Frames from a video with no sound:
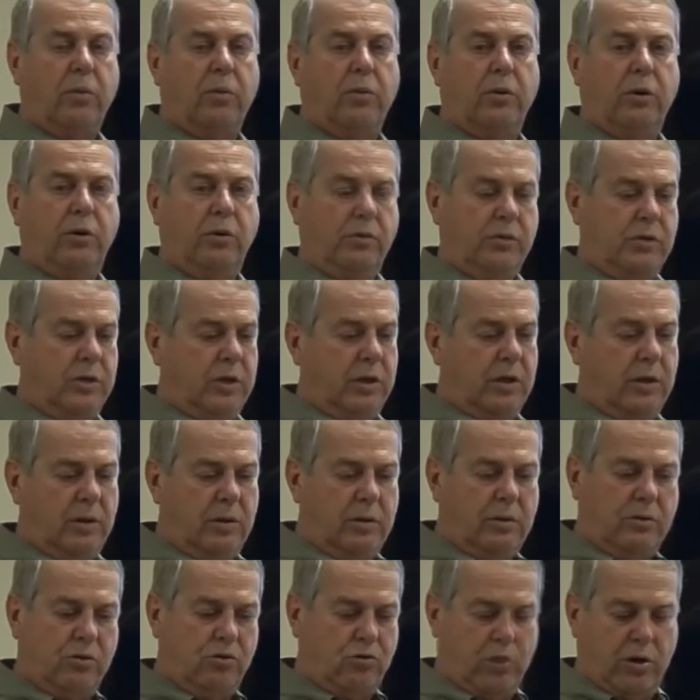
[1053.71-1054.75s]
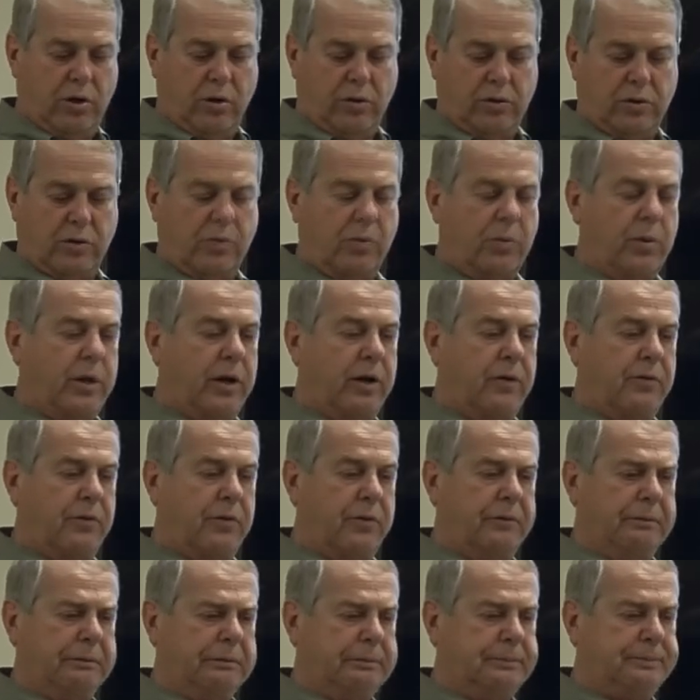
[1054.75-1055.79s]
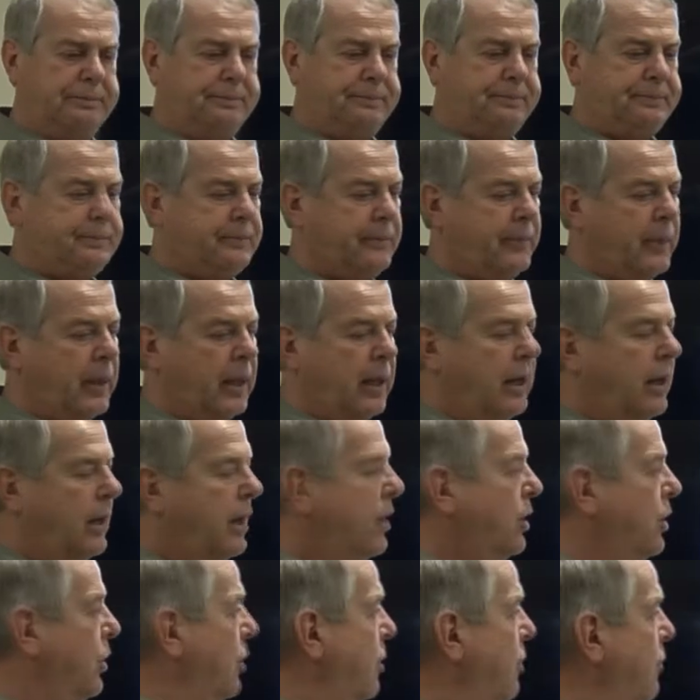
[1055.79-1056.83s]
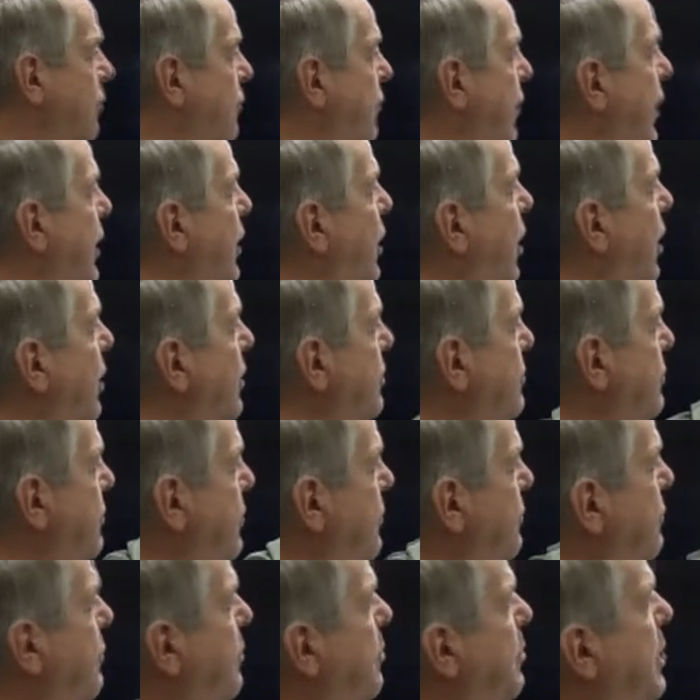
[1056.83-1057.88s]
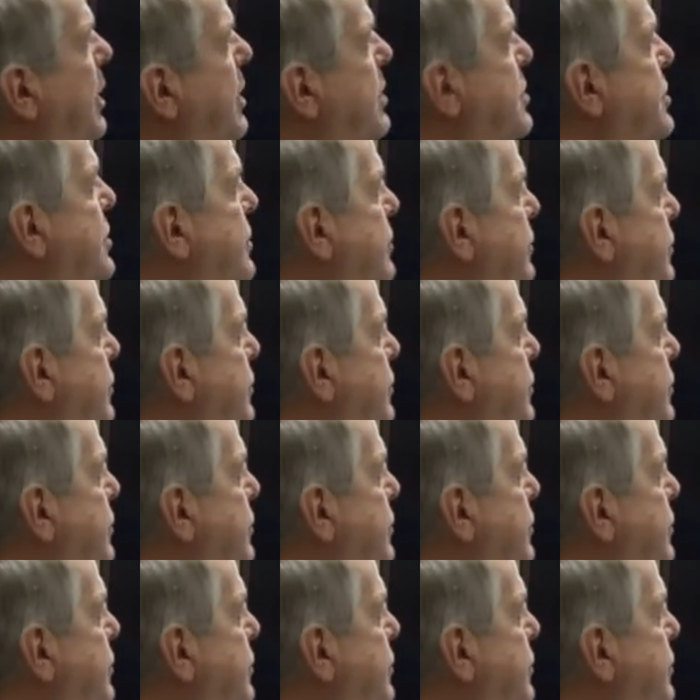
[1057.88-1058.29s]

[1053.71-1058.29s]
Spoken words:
using drills or whatever. You can find all this information